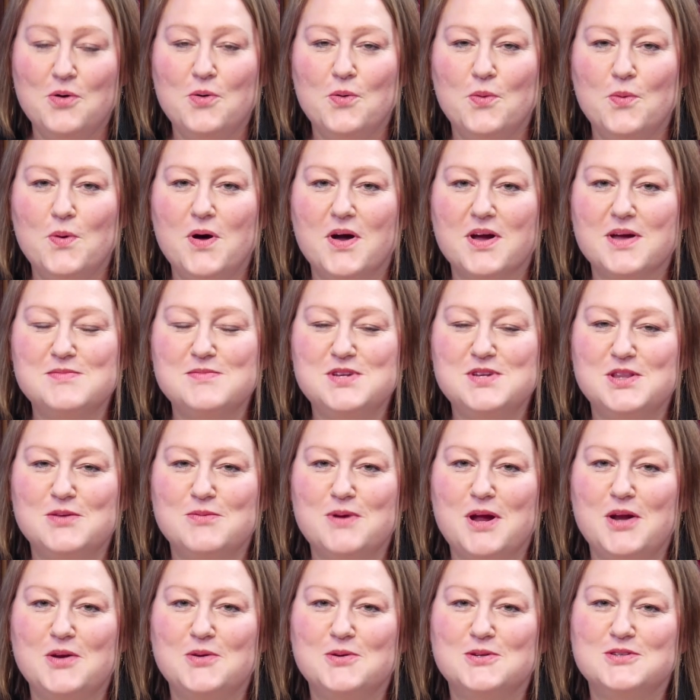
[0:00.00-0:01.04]
Welcome to the
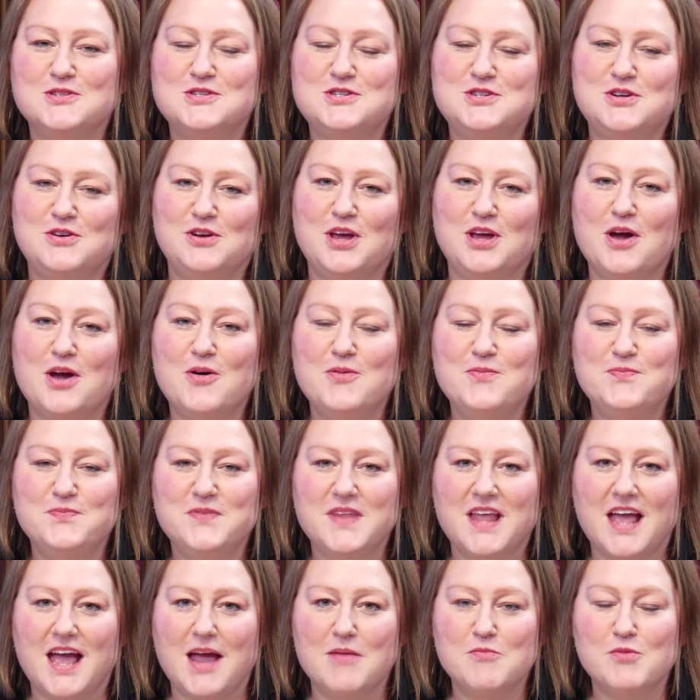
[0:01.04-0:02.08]
Red Cool Studio.
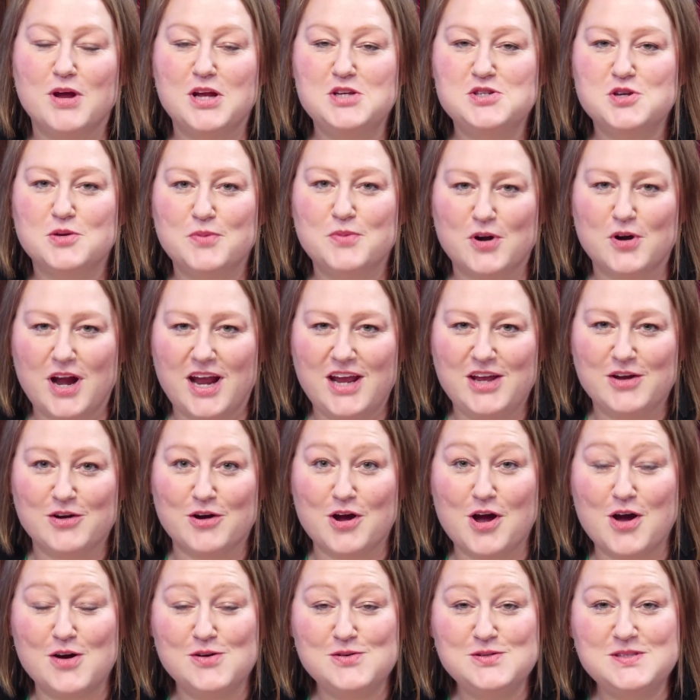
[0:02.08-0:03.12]
I'm Rachel Barrett, your
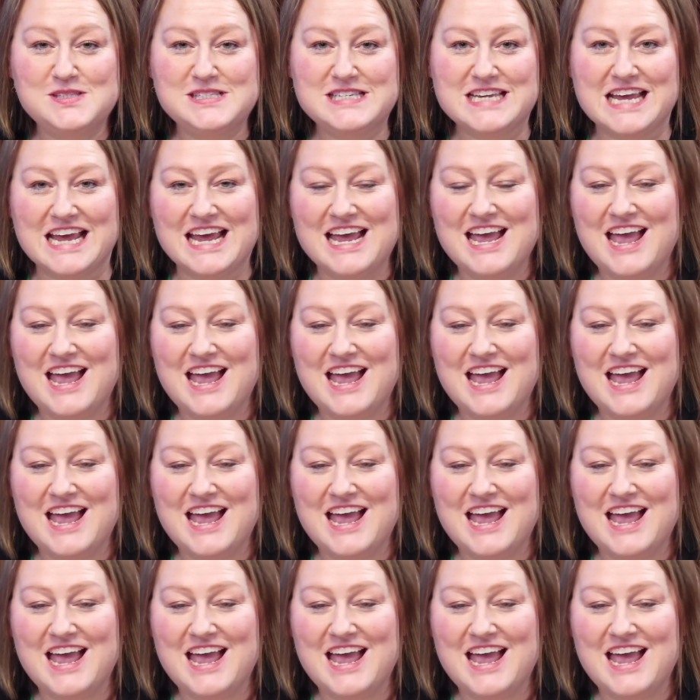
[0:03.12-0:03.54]
host,